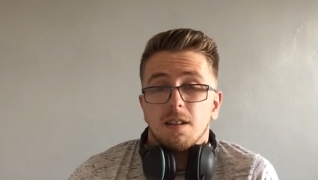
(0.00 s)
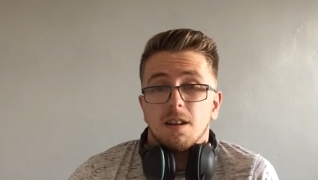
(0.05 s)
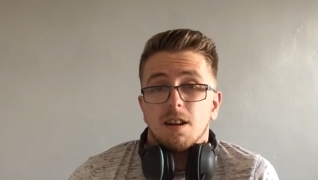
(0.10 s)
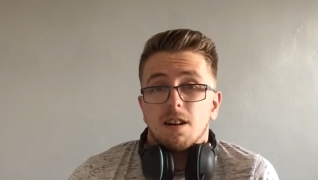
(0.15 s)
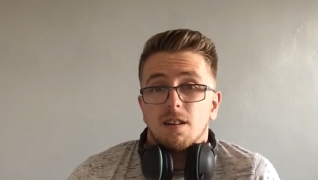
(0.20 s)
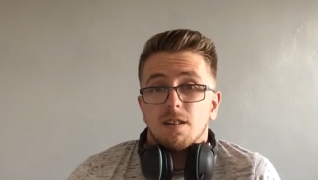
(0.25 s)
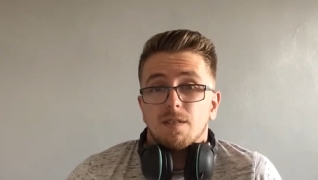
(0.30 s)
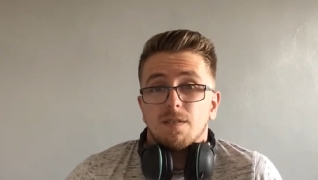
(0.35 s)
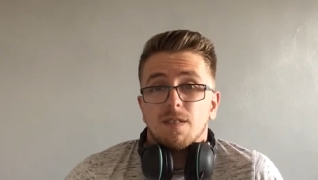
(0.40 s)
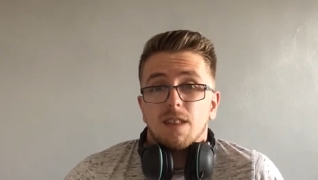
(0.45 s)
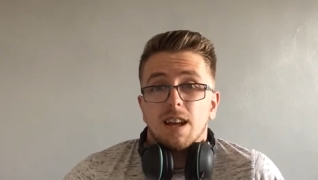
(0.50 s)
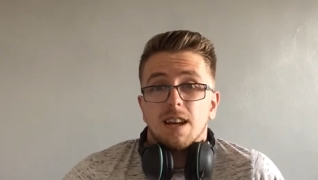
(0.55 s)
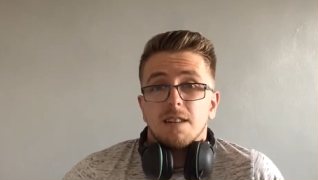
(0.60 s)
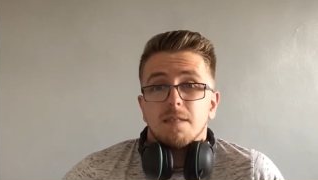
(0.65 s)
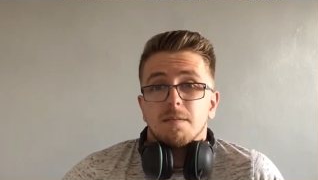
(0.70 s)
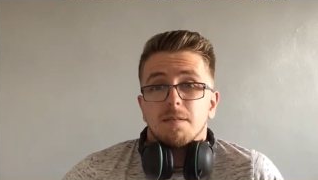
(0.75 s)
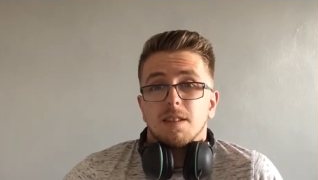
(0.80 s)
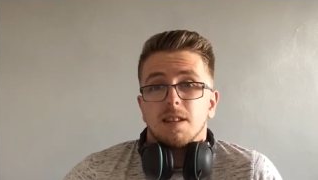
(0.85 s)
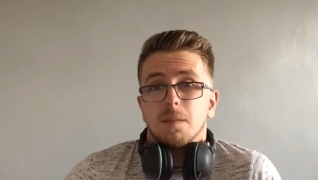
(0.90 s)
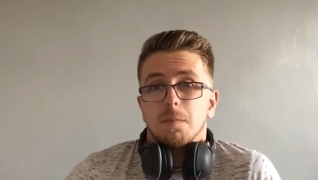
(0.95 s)

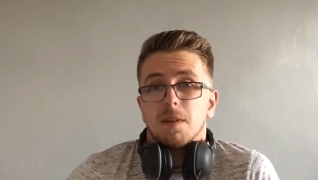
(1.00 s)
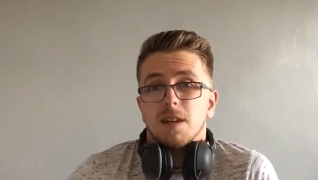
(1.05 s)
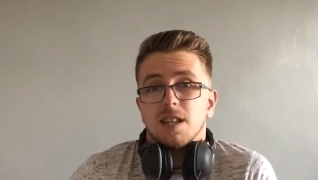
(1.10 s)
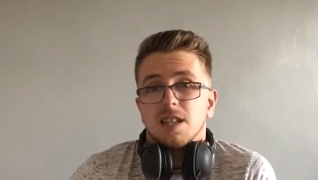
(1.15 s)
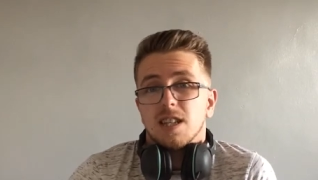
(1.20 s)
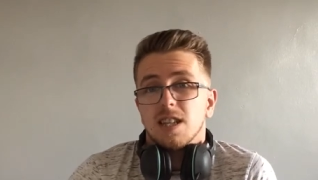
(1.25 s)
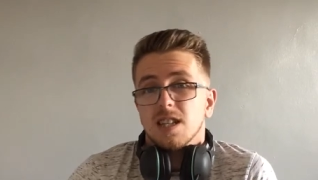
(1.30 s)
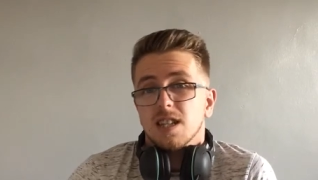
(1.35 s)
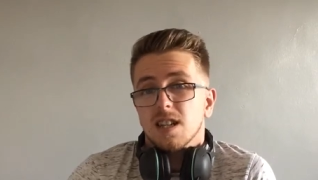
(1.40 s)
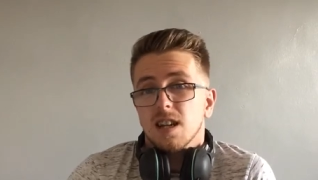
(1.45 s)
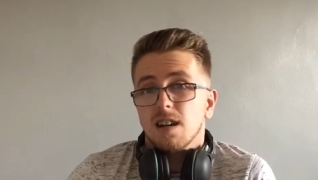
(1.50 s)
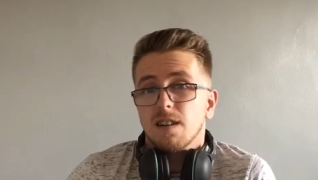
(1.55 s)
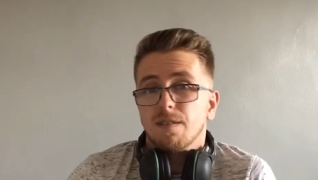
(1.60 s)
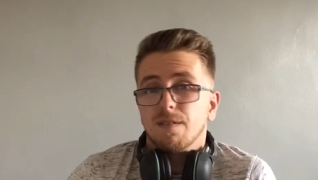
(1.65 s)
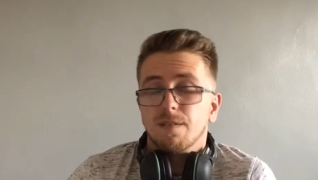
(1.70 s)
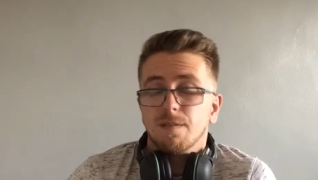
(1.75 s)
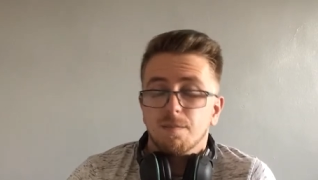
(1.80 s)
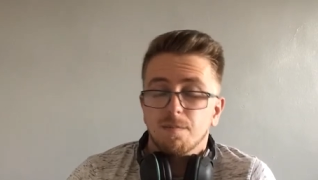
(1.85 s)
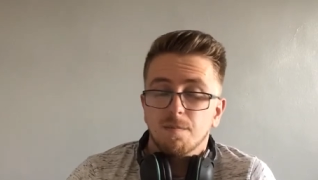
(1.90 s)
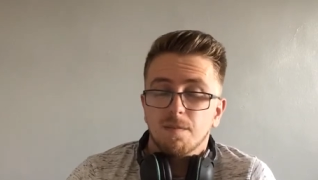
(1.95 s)
PC stuff.